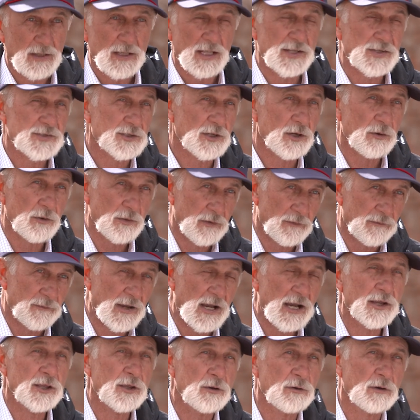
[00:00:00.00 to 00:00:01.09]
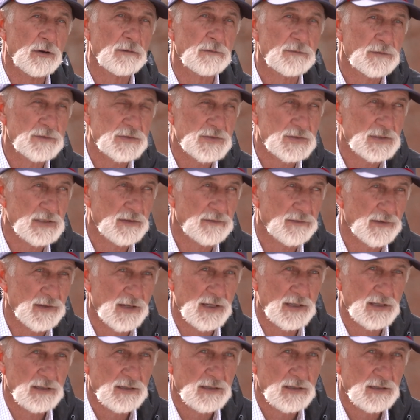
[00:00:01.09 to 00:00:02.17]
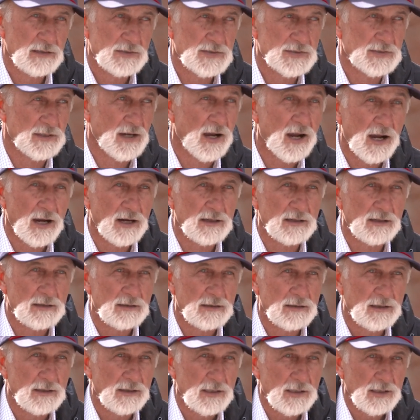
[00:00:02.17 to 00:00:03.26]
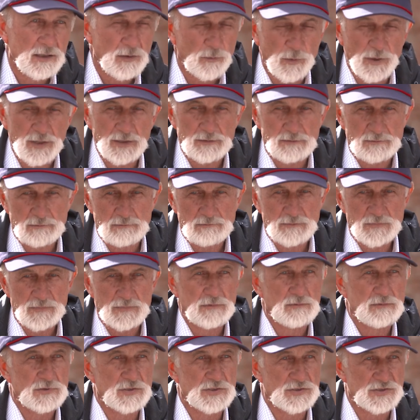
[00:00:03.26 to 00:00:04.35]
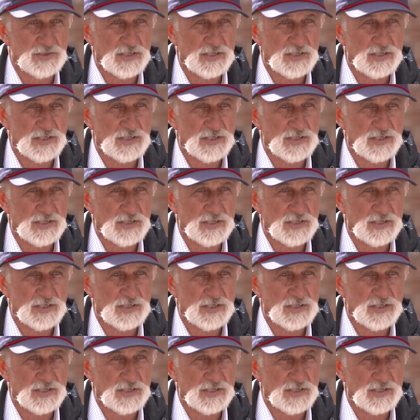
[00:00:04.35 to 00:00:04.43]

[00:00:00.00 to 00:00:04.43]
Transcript: And so the value of CF&I stock went to